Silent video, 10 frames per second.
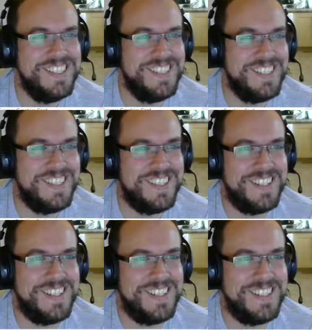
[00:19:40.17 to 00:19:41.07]

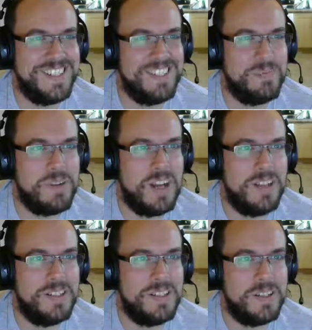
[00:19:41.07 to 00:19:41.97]
But
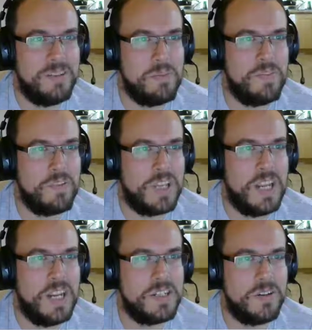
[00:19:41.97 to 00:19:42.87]
a bit of a
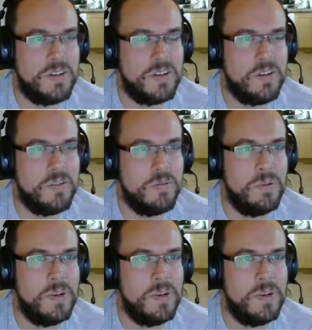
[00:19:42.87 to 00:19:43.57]
geek, so I know